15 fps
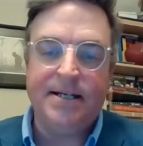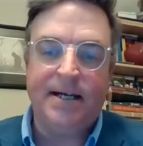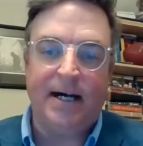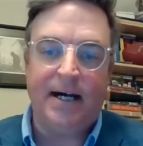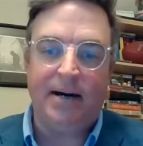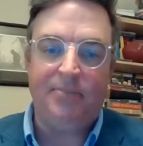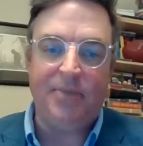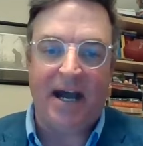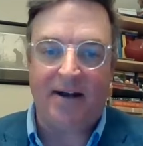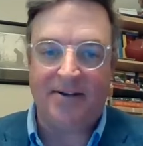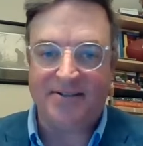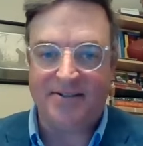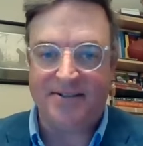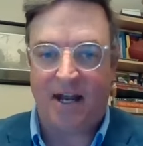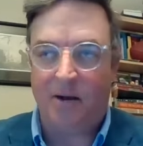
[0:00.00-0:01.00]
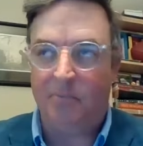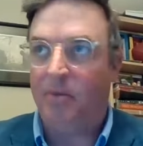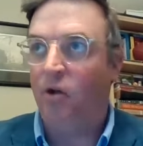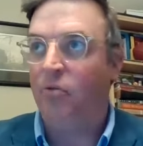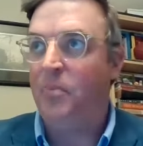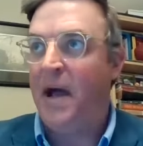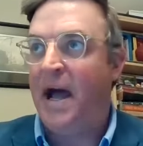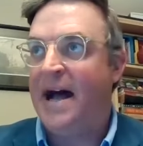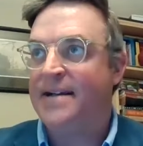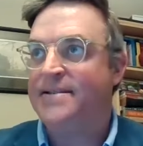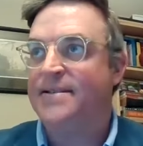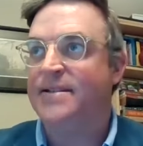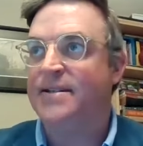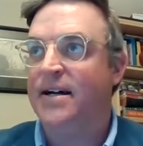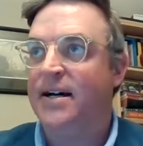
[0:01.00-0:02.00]
The House and Senate both
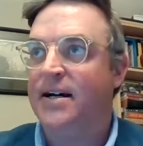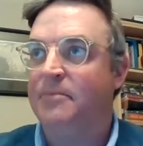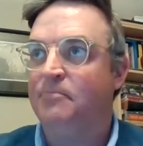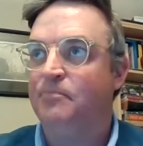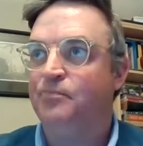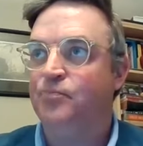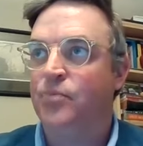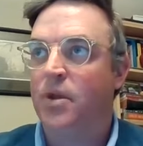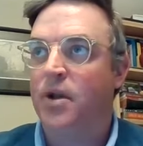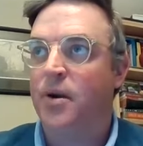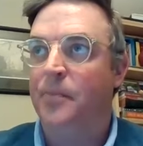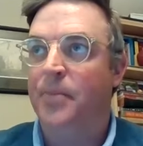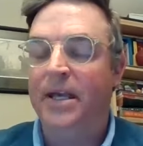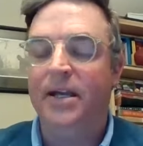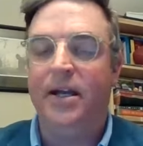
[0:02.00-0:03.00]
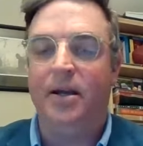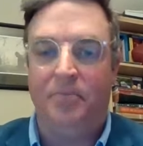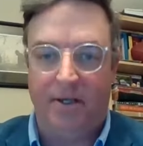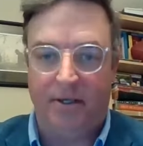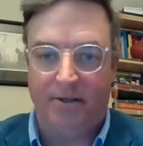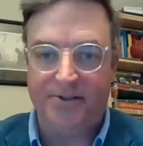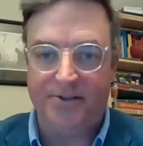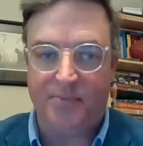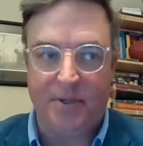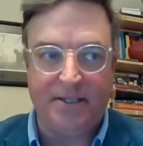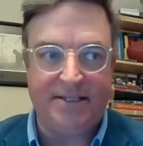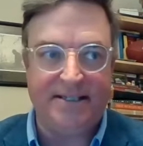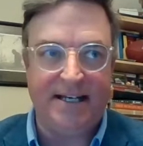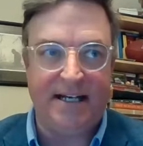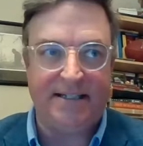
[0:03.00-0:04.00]
passed competing bills,
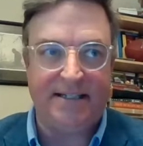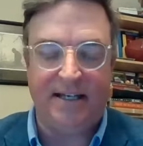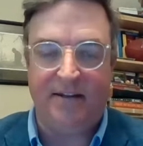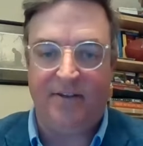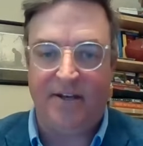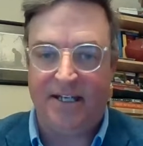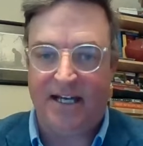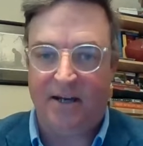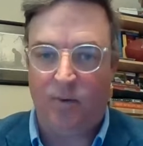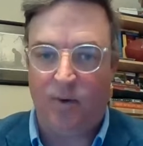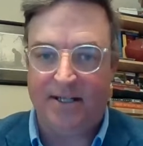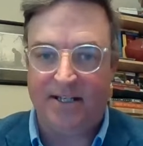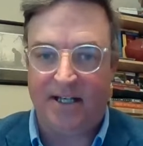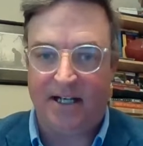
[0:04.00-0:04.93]
but at the end of the day went